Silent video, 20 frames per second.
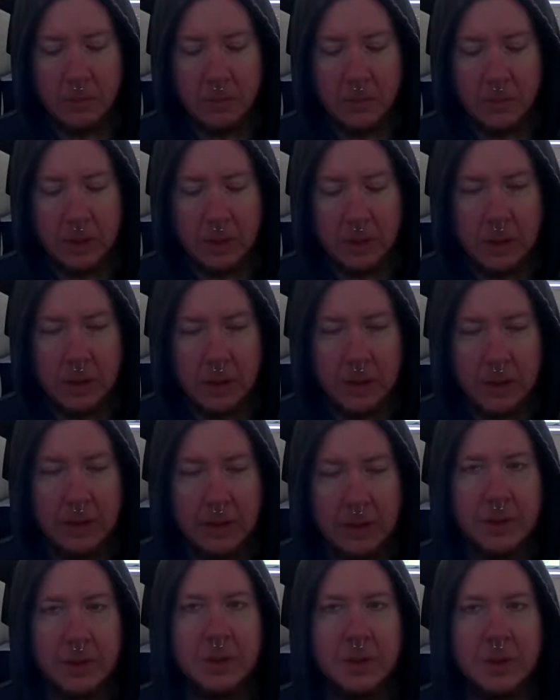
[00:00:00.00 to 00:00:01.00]
And if this was
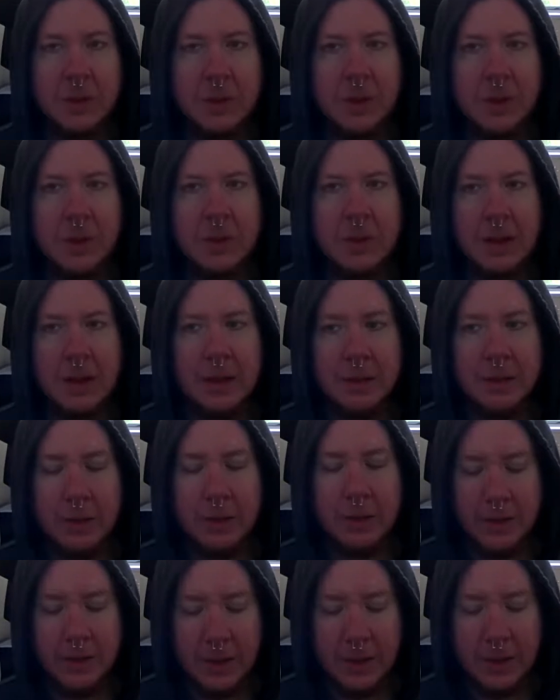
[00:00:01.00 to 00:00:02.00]
the thing that was
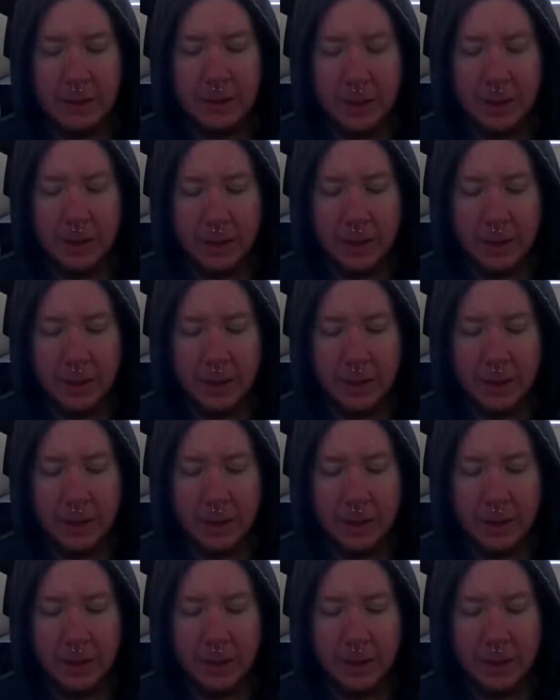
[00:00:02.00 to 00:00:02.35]
saving us,